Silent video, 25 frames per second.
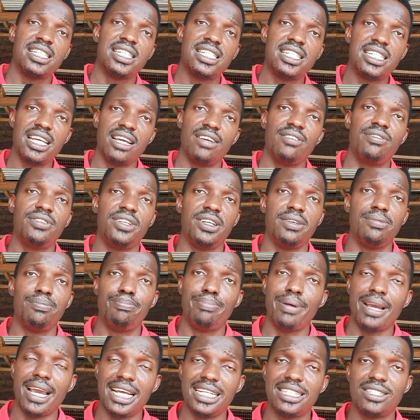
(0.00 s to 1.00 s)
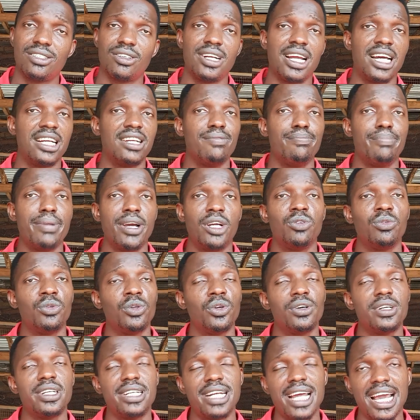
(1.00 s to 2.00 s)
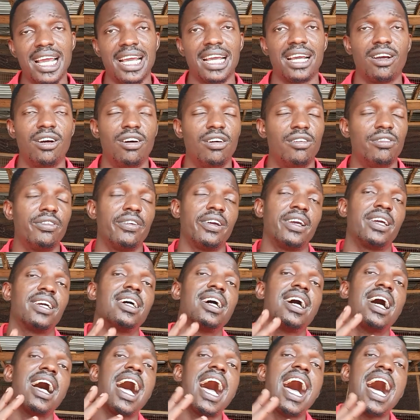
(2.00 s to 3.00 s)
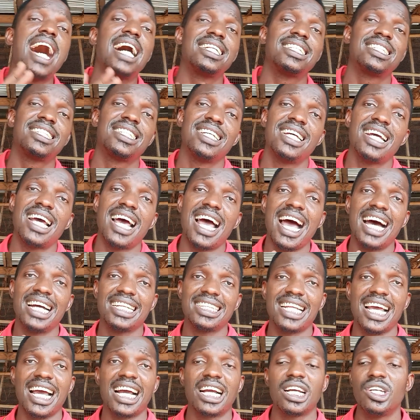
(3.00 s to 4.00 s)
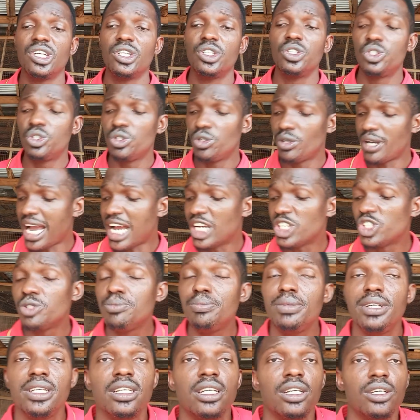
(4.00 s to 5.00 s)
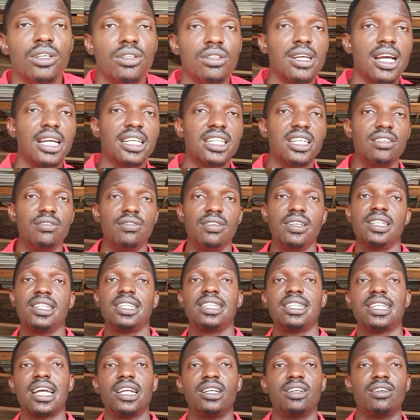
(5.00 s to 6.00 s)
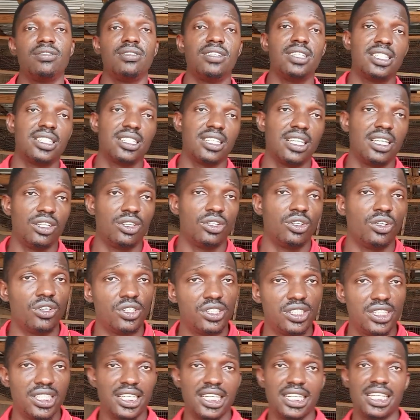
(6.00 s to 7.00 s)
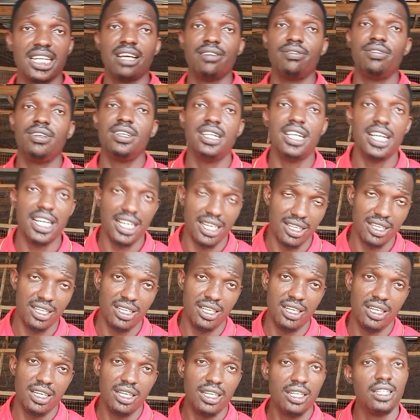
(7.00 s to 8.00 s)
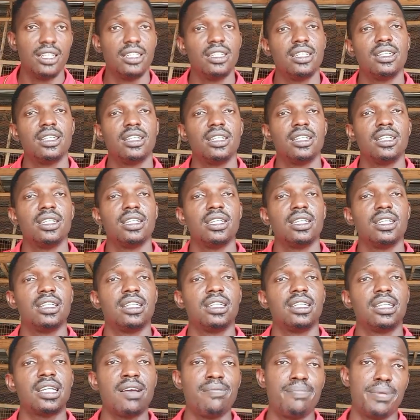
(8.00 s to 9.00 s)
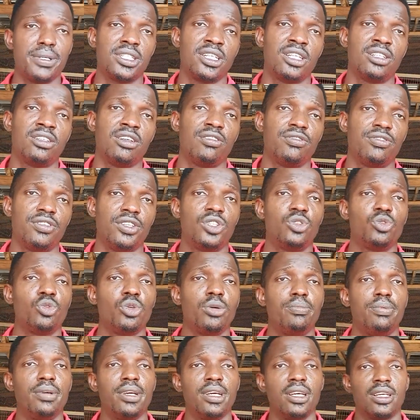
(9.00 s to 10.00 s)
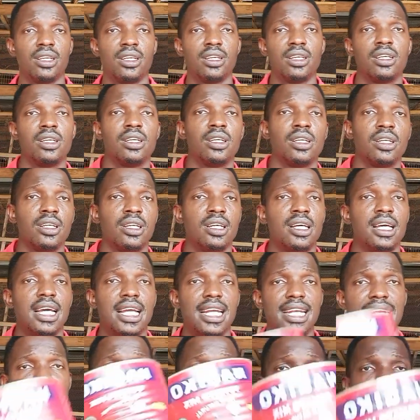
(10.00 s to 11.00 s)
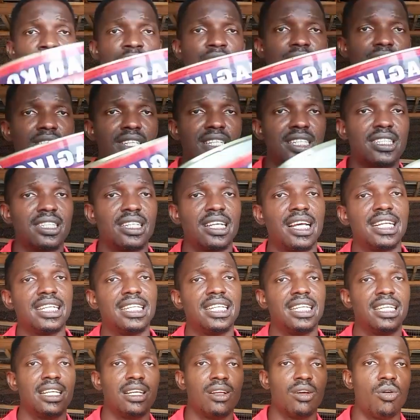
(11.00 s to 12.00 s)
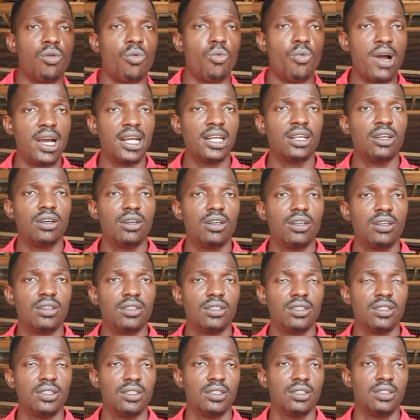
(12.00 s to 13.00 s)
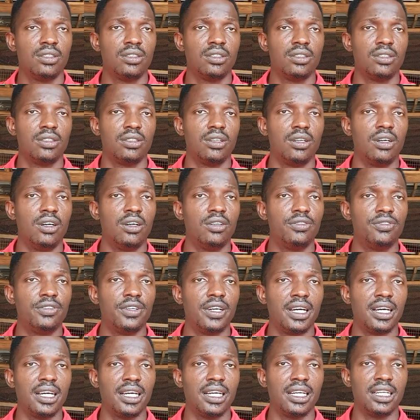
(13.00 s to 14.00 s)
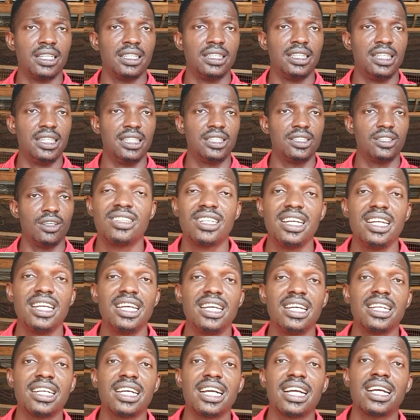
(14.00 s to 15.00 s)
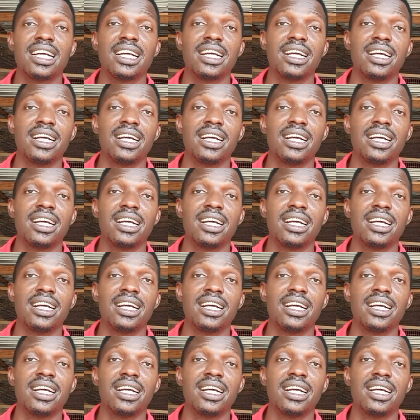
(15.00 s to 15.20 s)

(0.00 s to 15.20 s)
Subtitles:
save the bird so that the bird will not die of a heart attack. So, assuming you are giving 10 of these things to your chicken every day, 10% of it will be nine of these, one of these containing